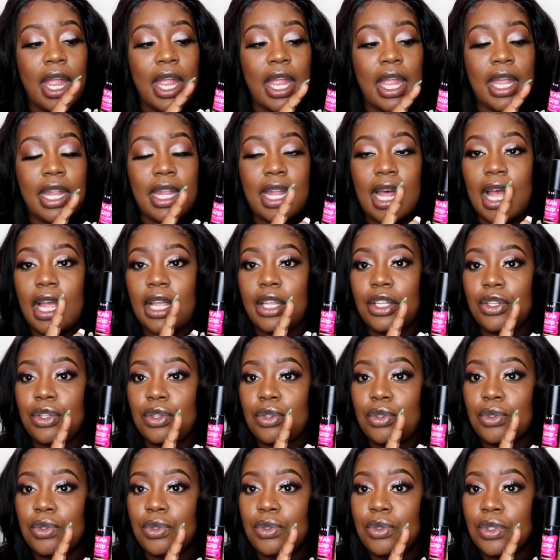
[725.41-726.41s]
and I
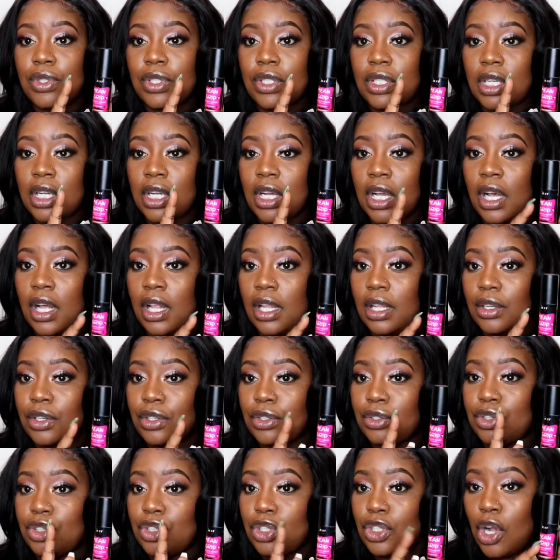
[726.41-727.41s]
used the
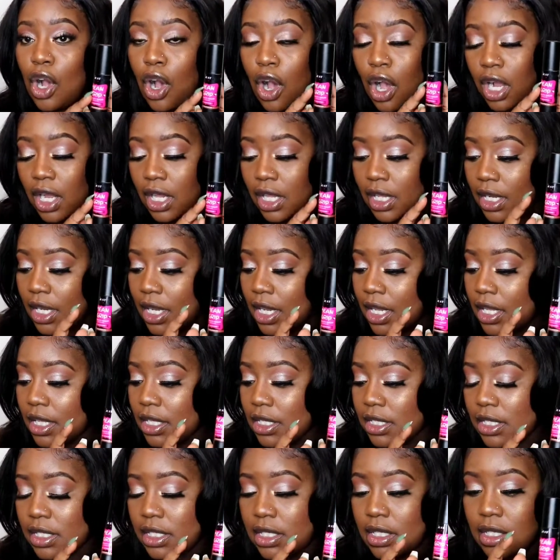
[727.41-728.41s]
color
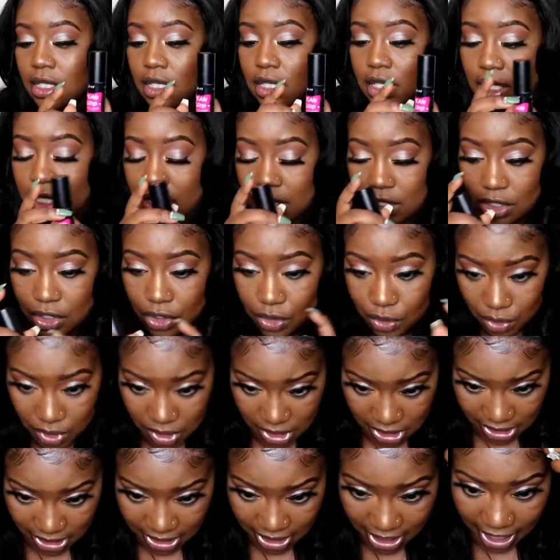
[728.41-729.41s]
chocolate to do
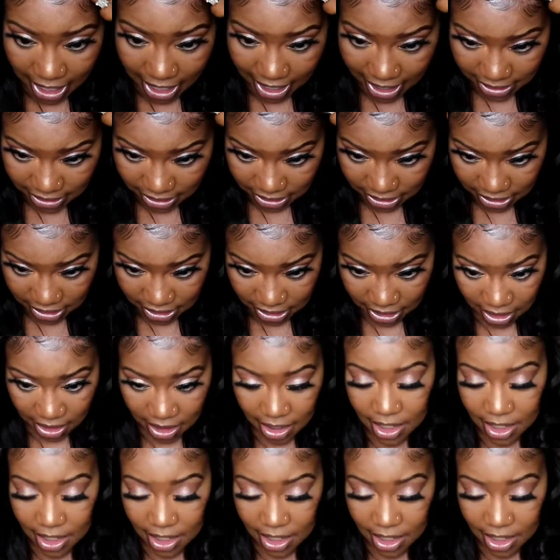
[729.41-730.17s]
the knots